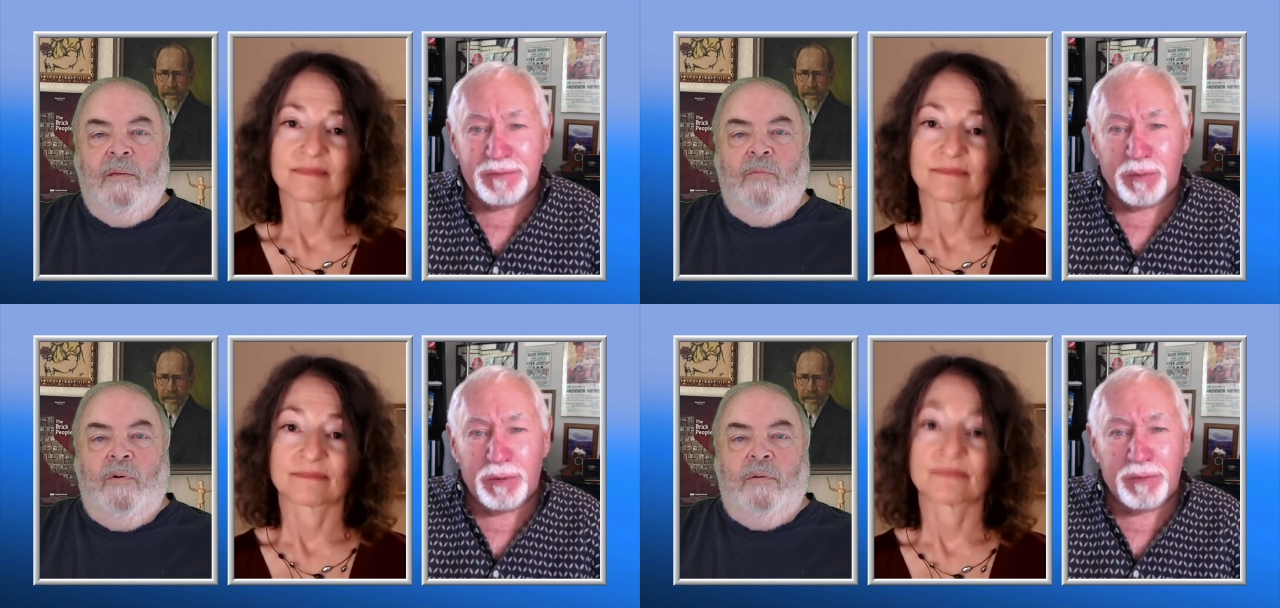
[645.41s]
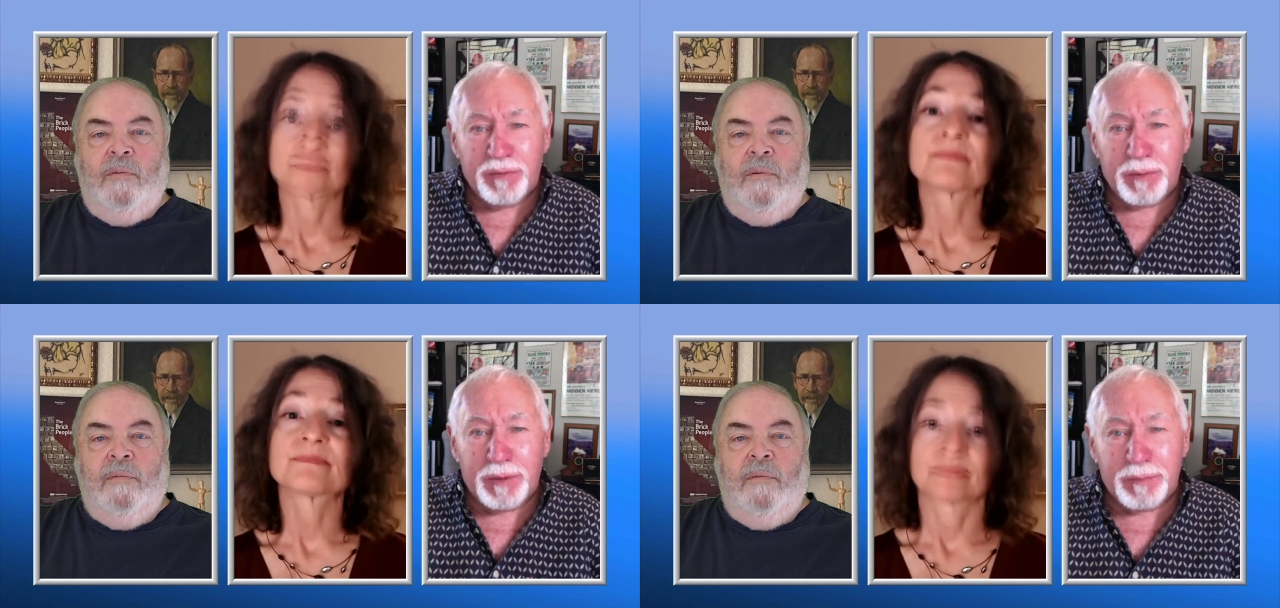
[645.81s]
Speaker 1: The well,
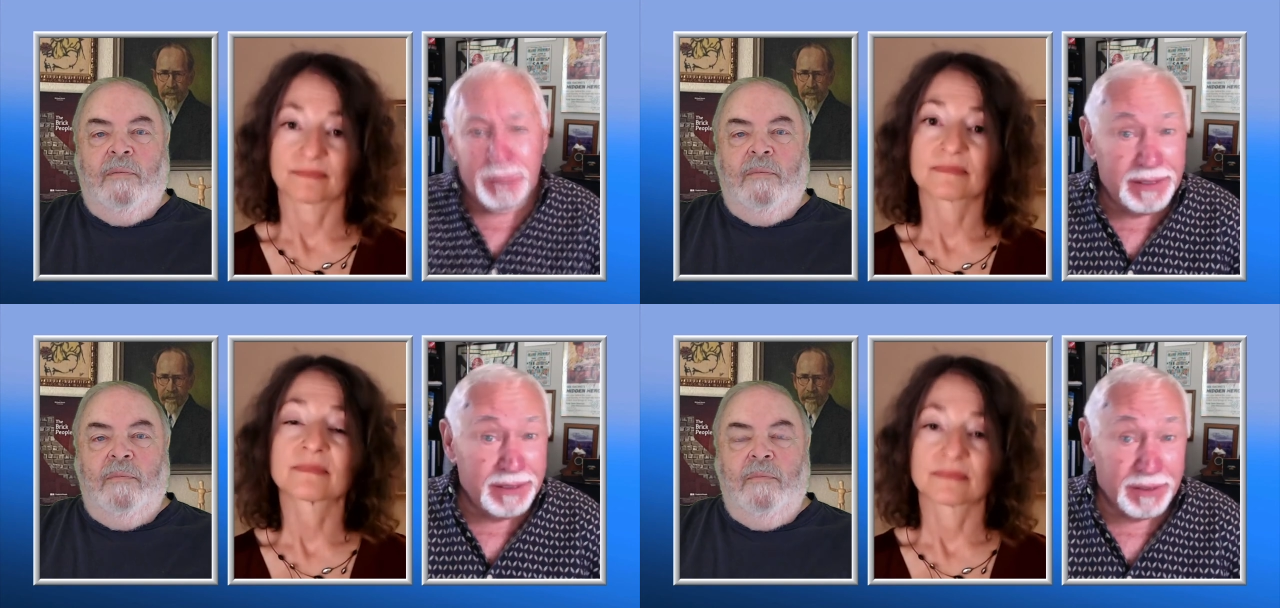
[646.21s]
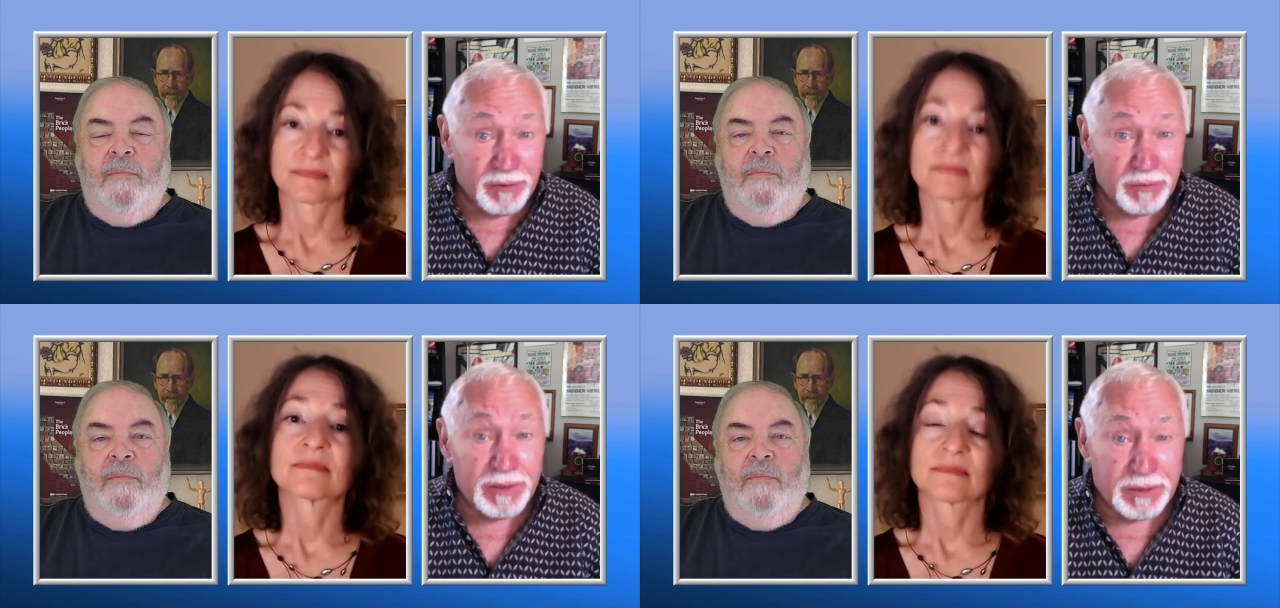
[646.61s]
forum for
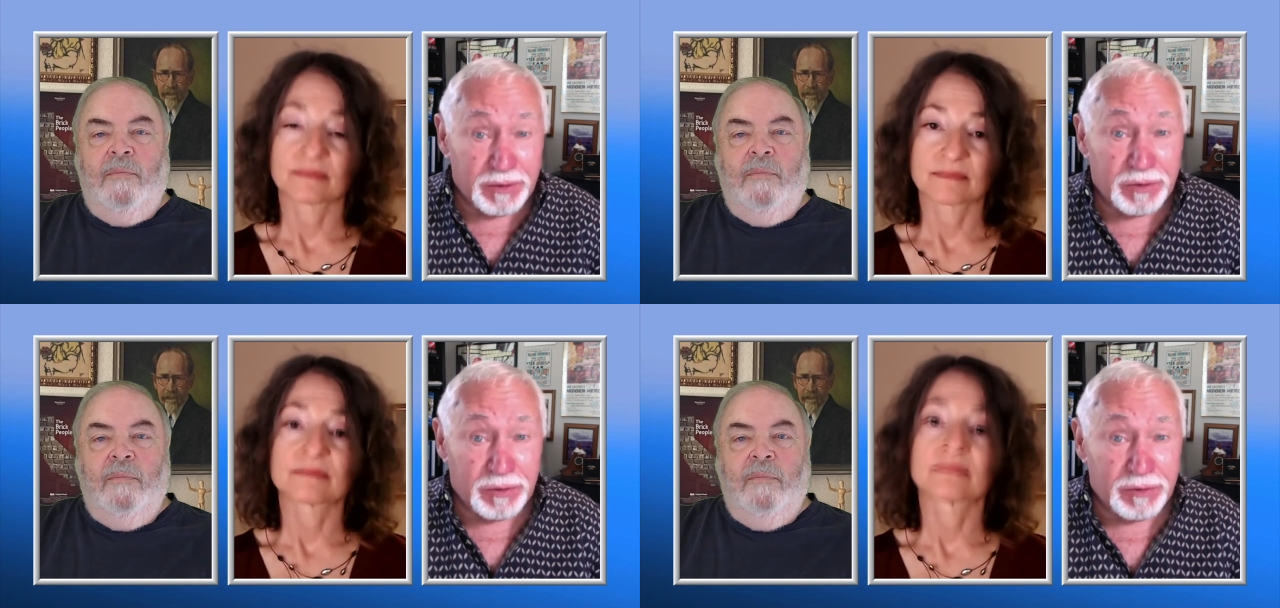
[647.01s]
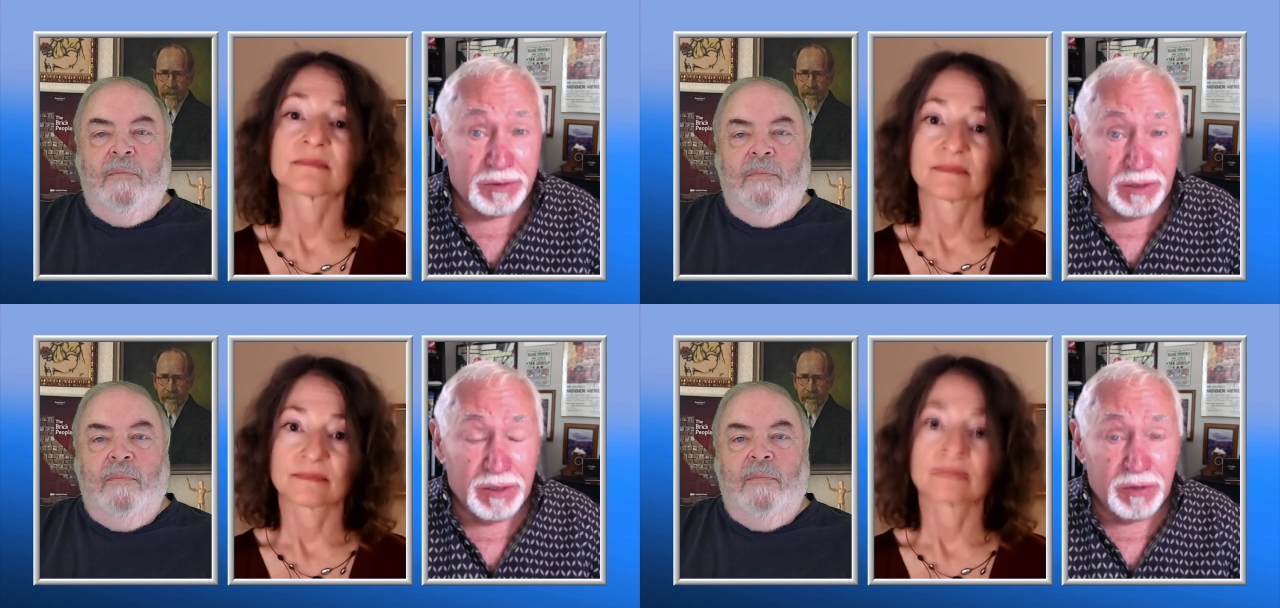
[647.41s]
complaining is really
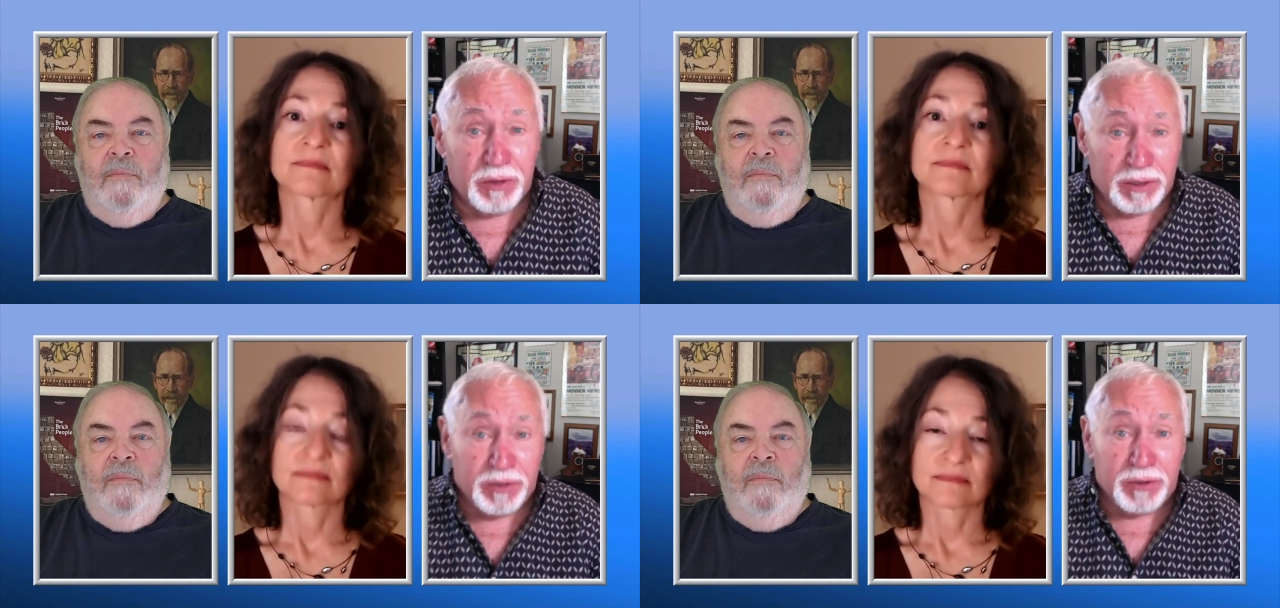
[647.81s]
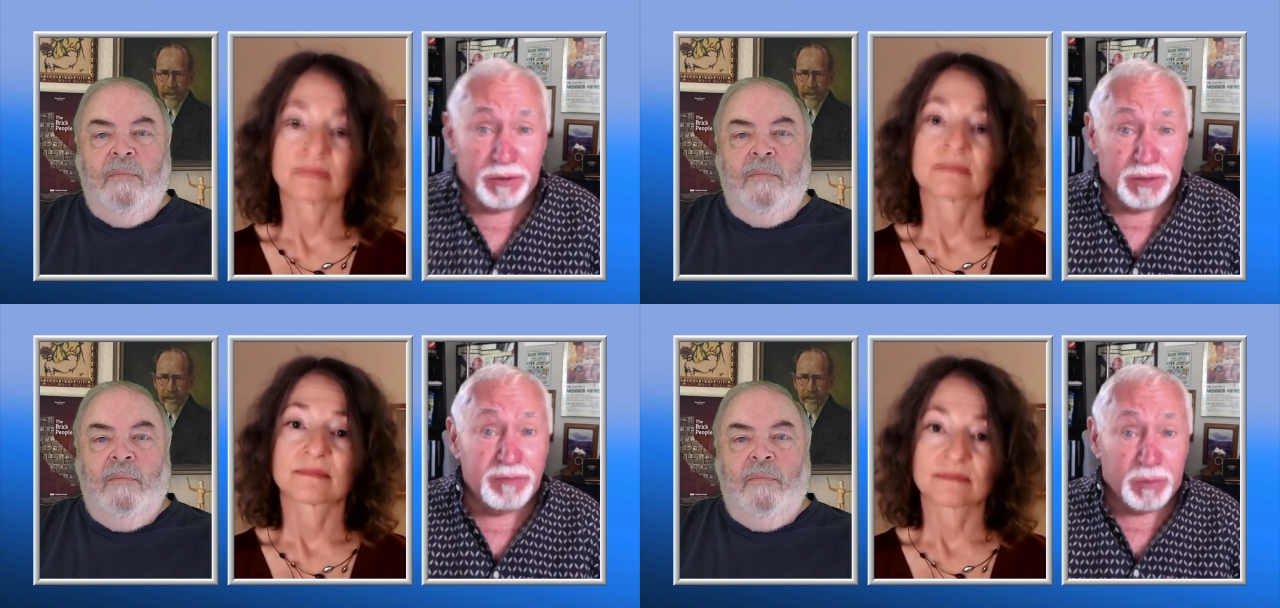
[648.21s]
talking
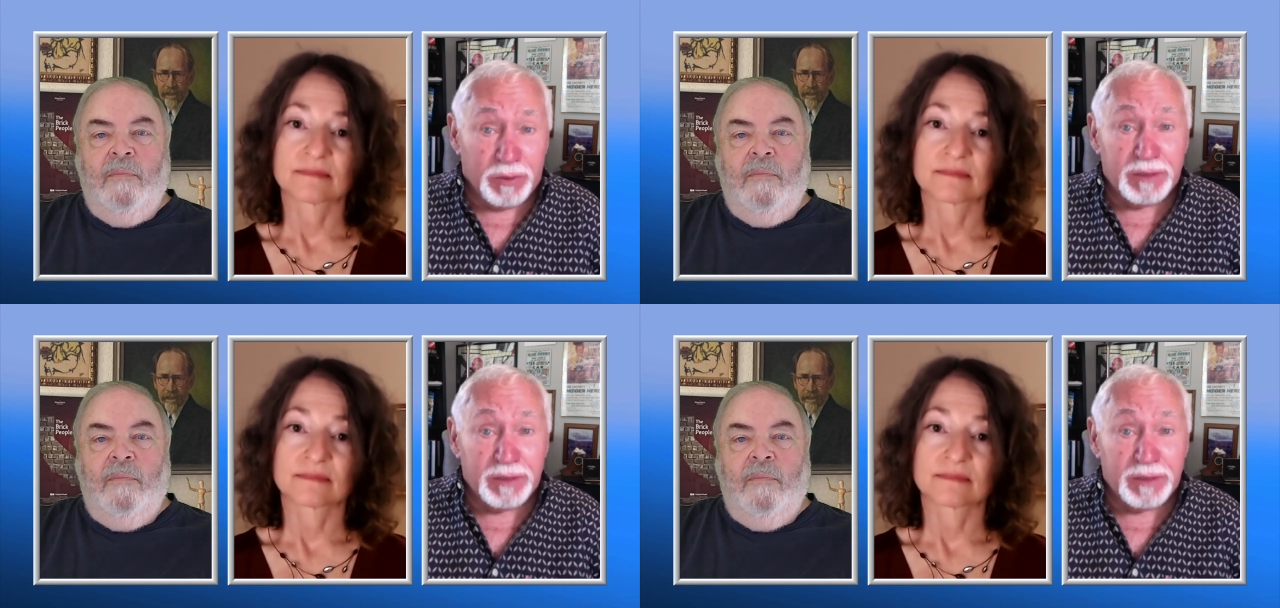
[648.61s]
to your loved